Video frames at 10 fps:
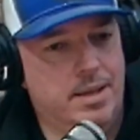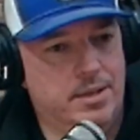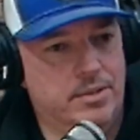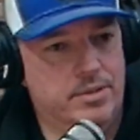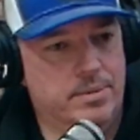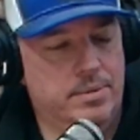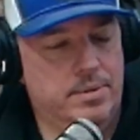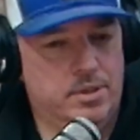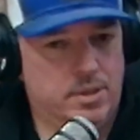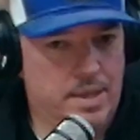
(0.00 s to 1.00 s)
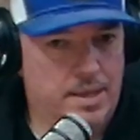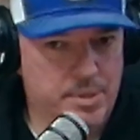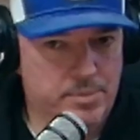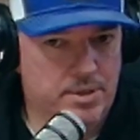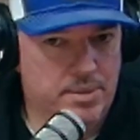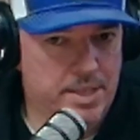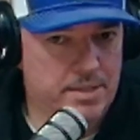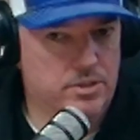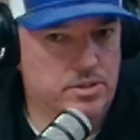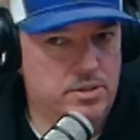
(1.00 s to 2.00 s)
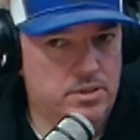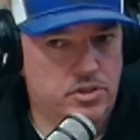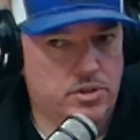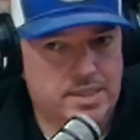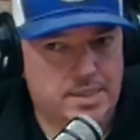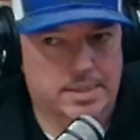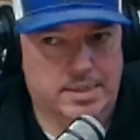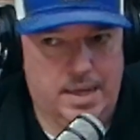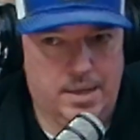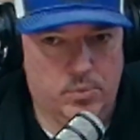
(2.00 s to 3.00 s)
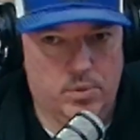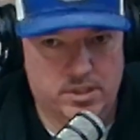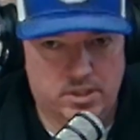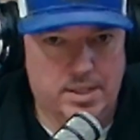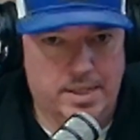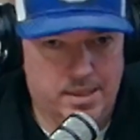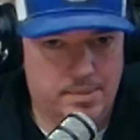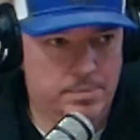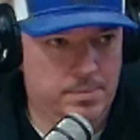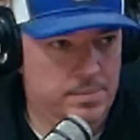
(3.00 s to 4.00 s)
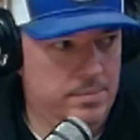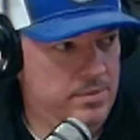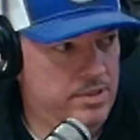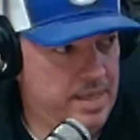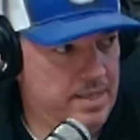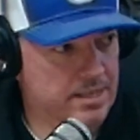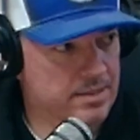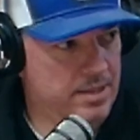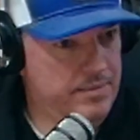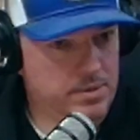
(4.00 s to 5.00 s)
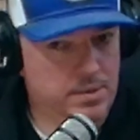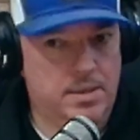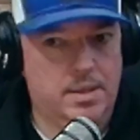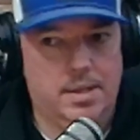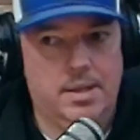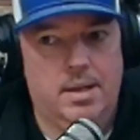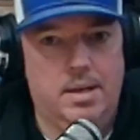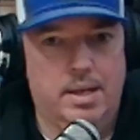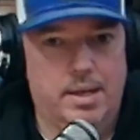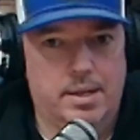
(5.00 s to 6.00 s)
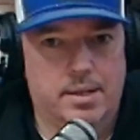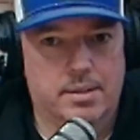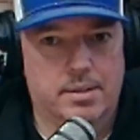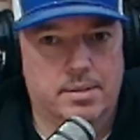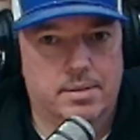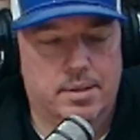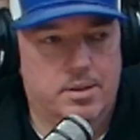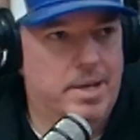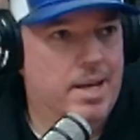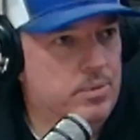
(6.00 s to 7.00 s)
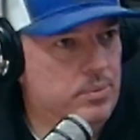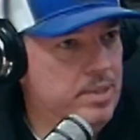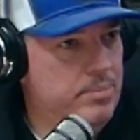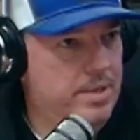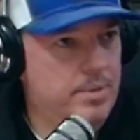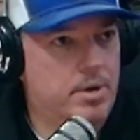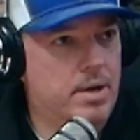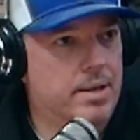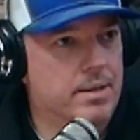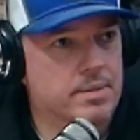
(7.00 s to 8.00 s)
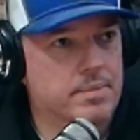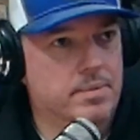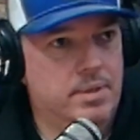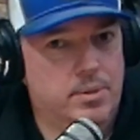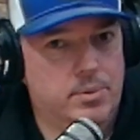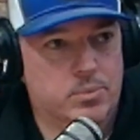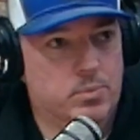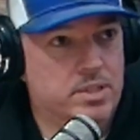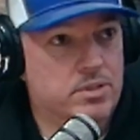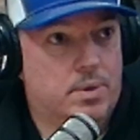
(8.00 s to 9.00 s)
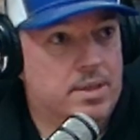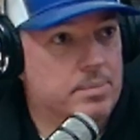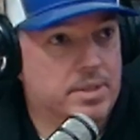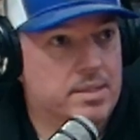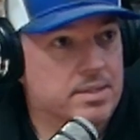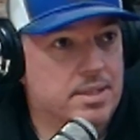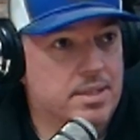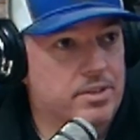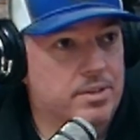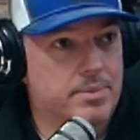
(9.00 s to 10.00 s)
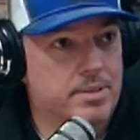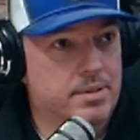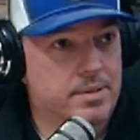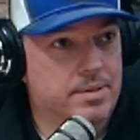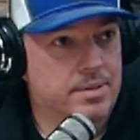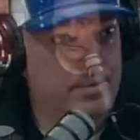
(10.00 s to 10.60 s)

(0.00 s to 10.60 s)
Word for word: And, you know, a lot of people are going to make their choices on what's going to get them to that next level. And, you know, back when we played, Brian, it was, we just wanted to play in the state tournament,